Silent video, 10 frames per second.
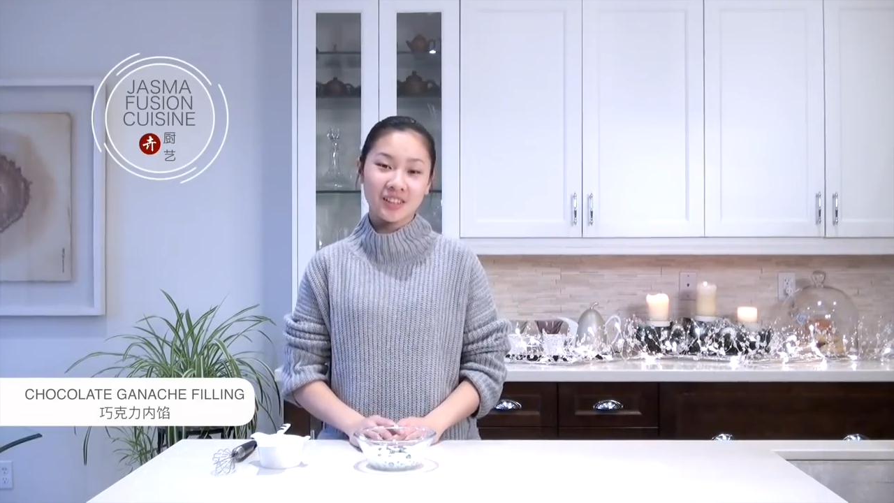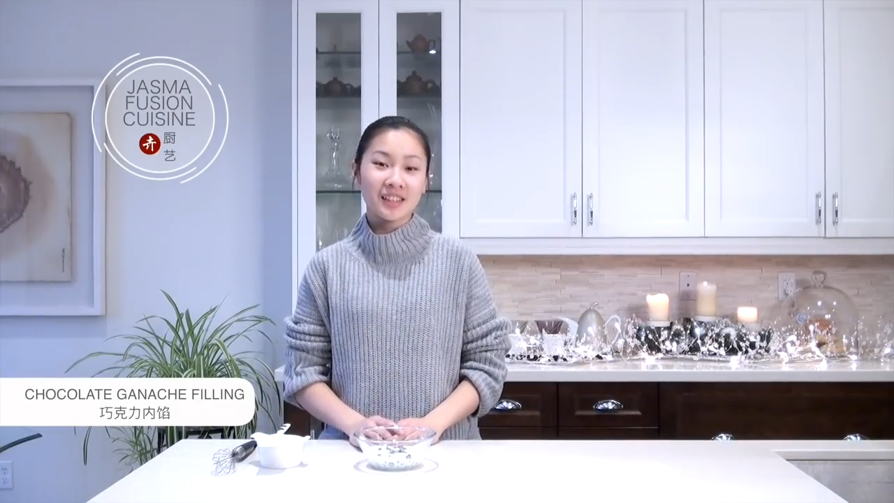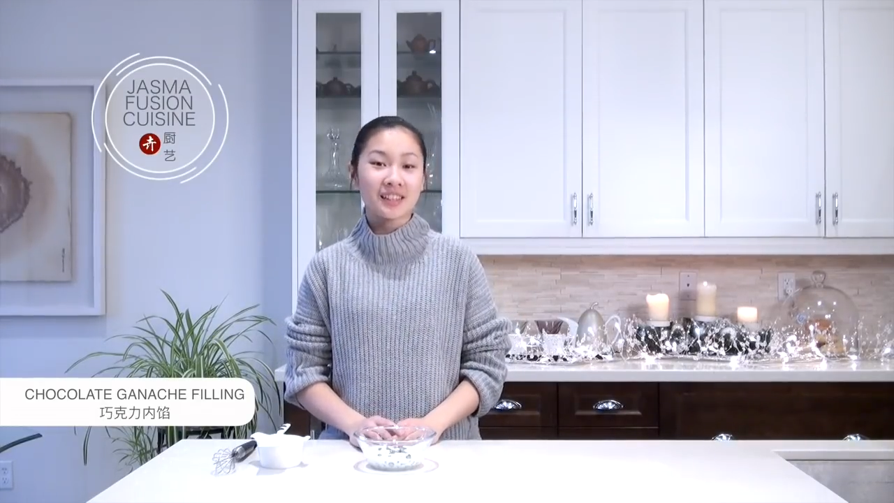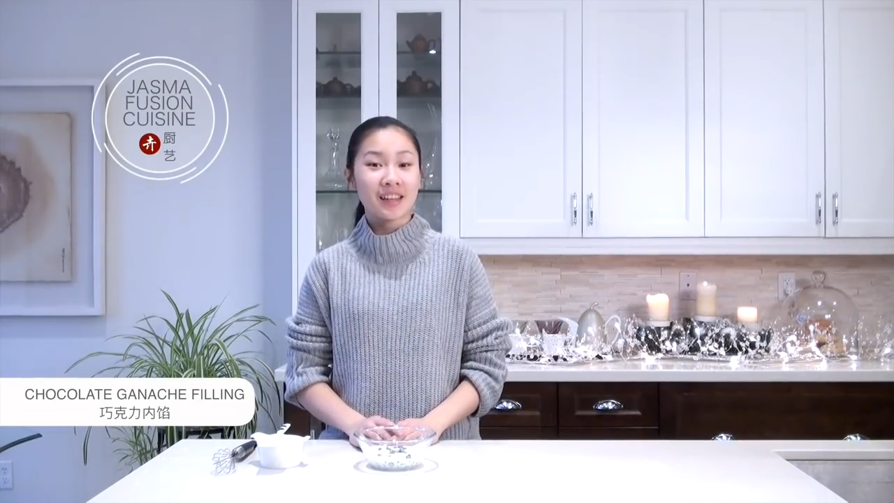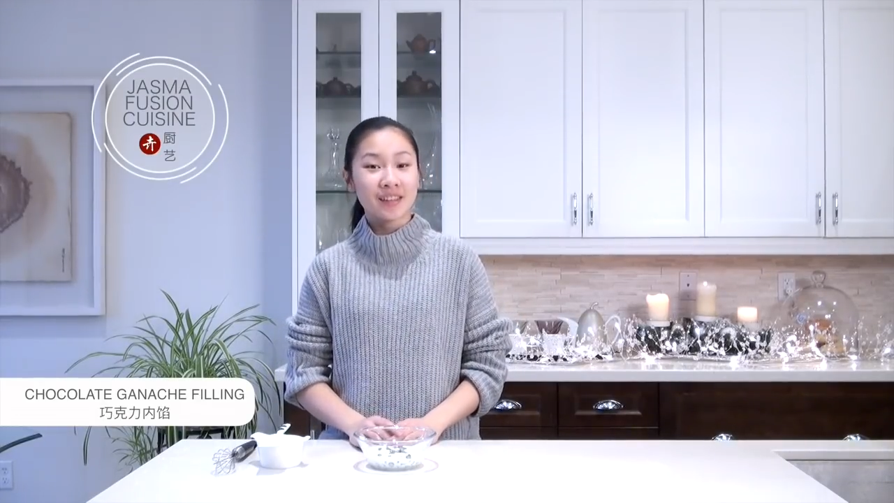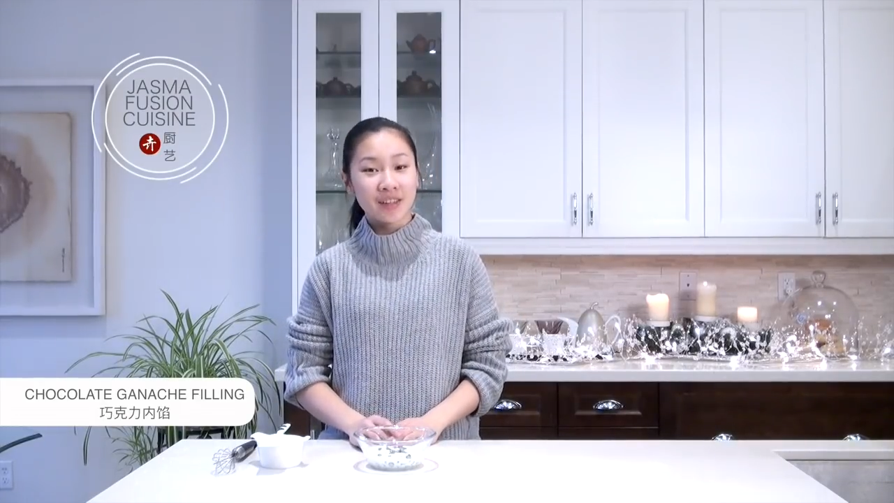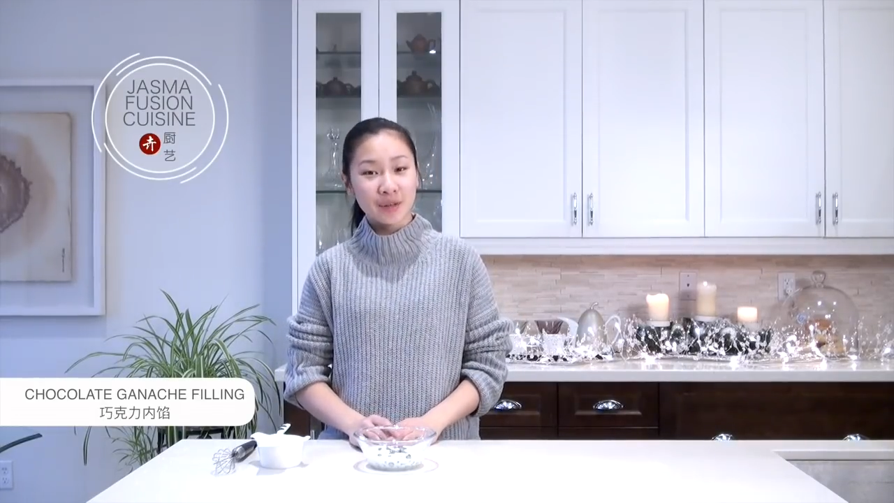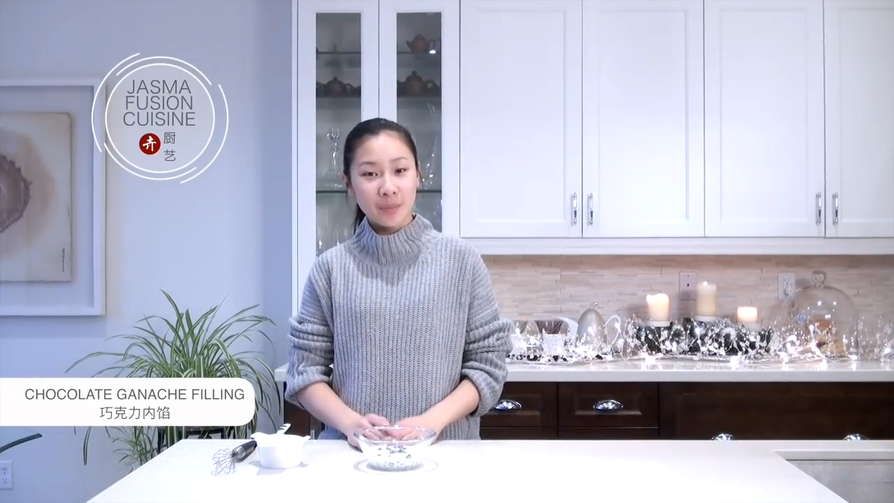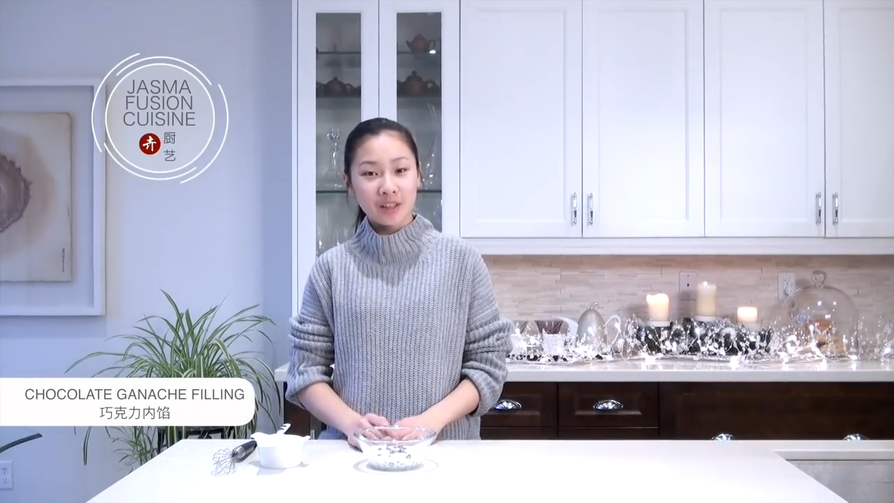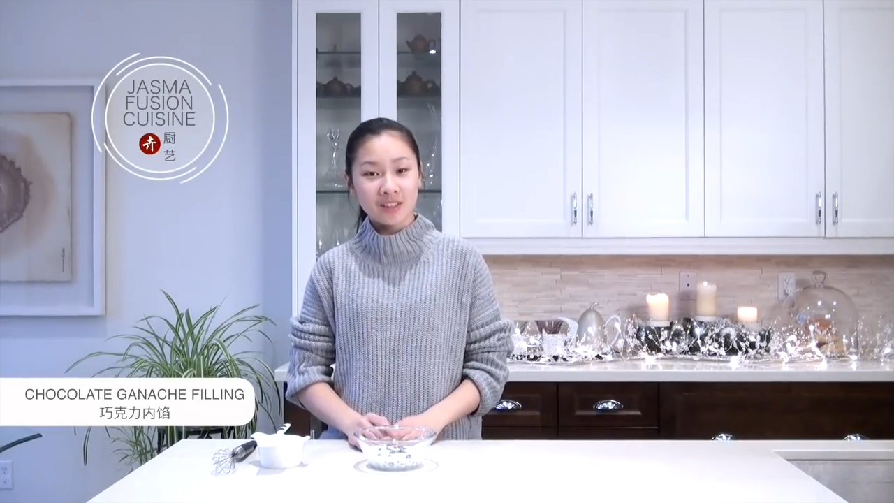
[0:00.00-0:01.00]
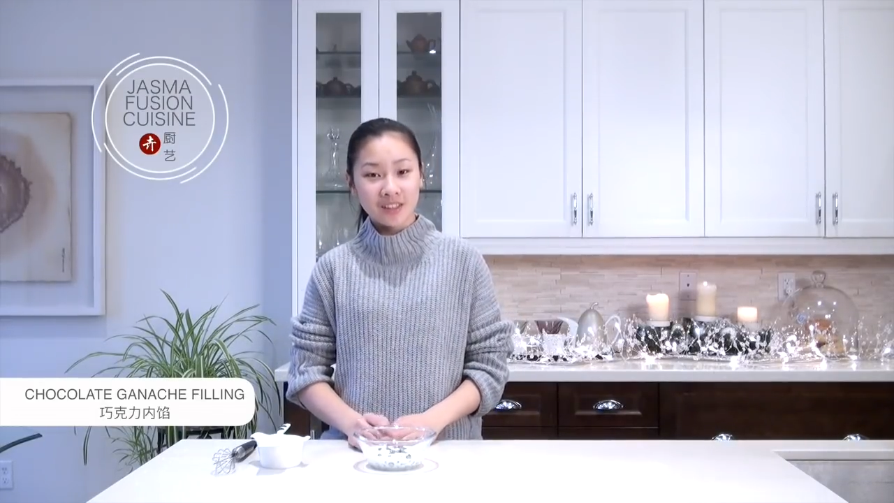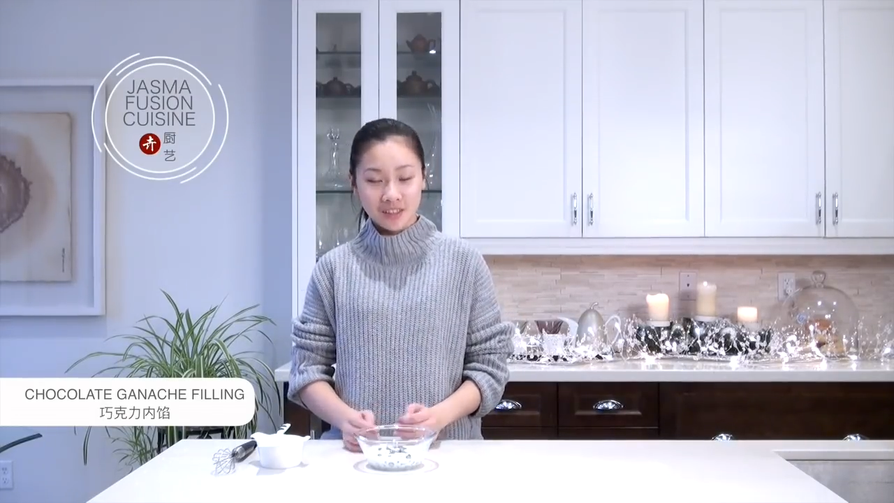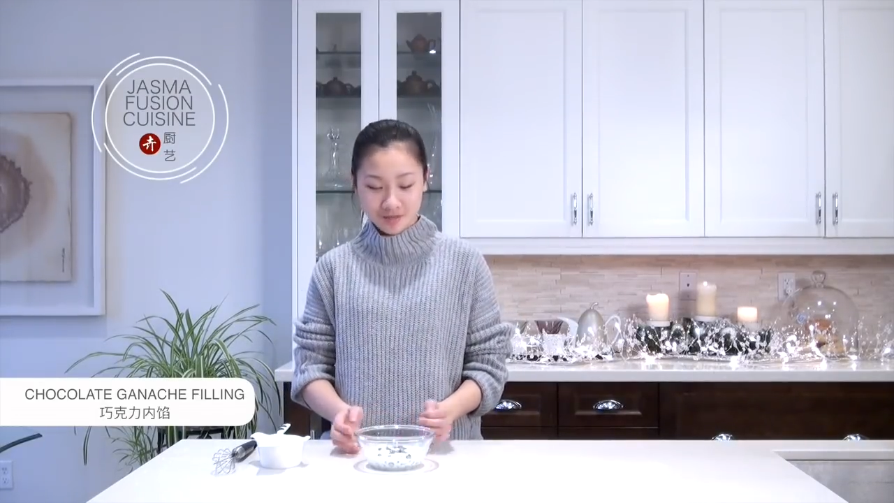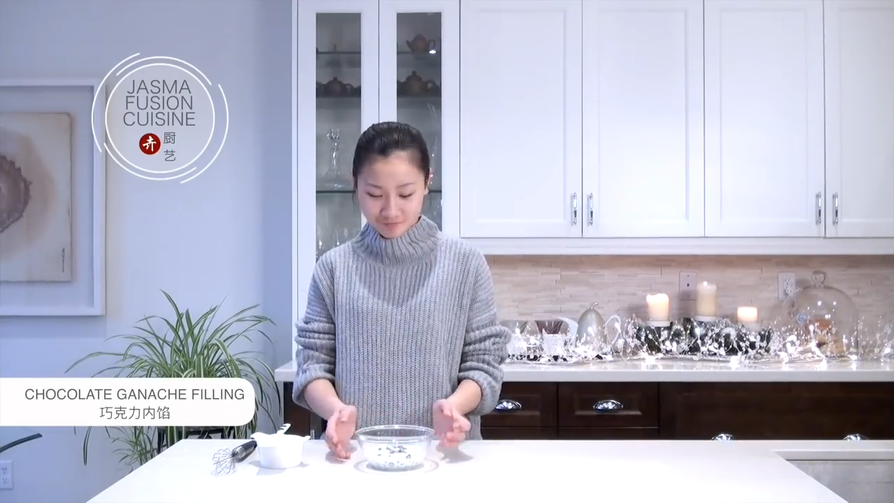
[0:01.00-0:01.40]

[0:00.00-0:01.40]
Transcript: it is nice and melted.